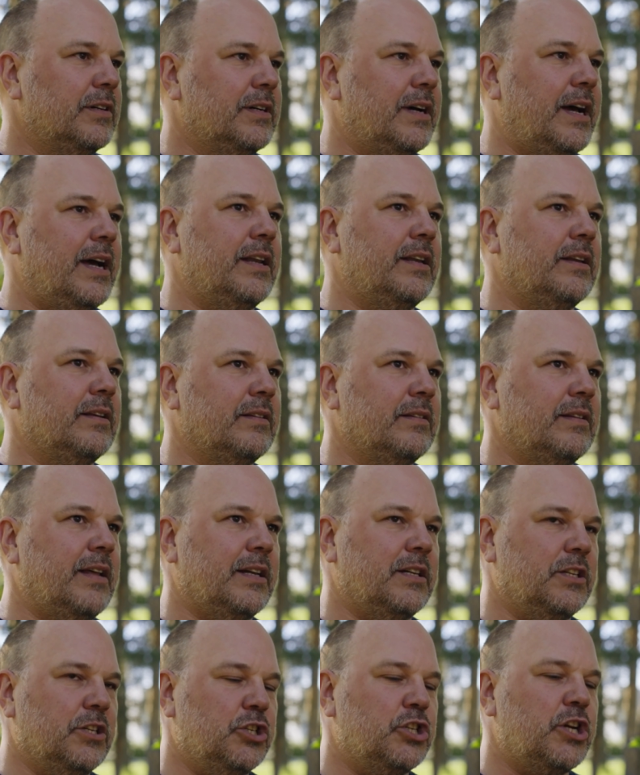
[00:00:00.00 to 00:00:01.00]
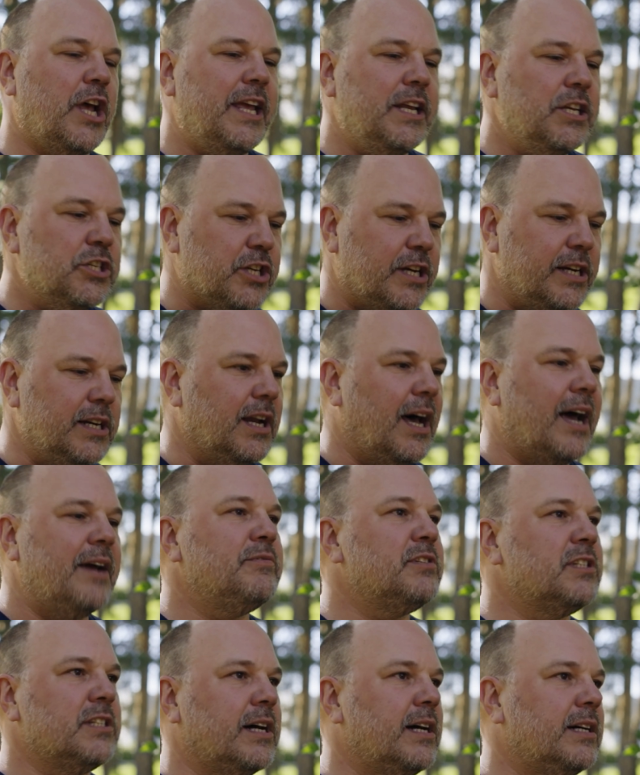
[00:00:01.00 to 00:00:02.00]
and that changing
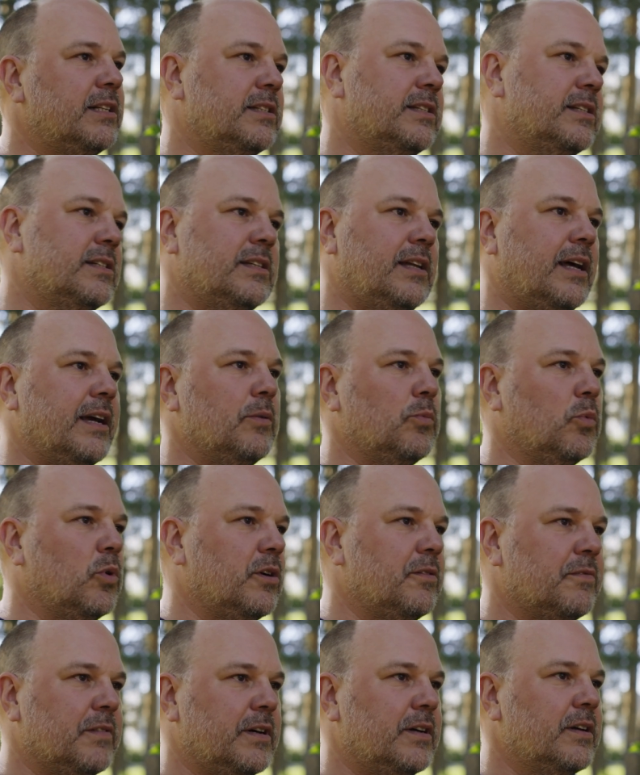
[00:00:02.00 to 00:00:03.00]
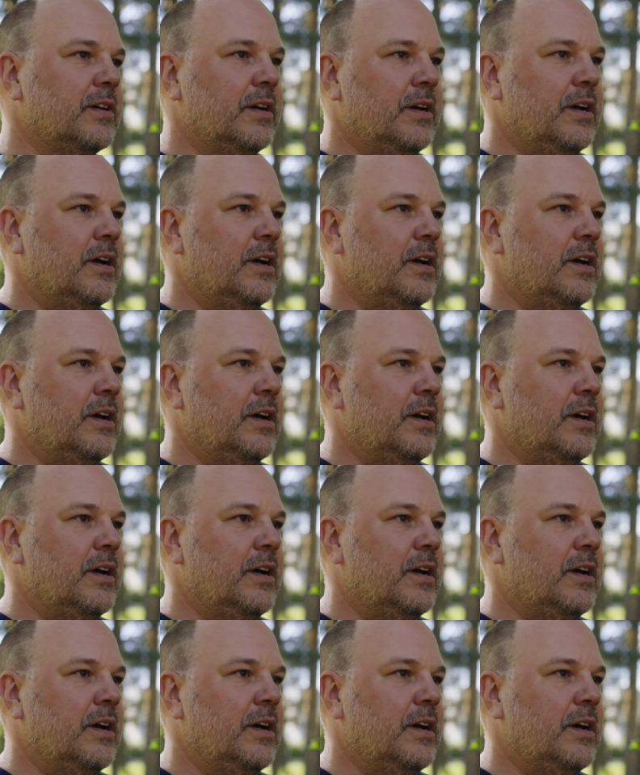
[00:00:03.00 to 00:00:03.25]
lifestyles is like one of the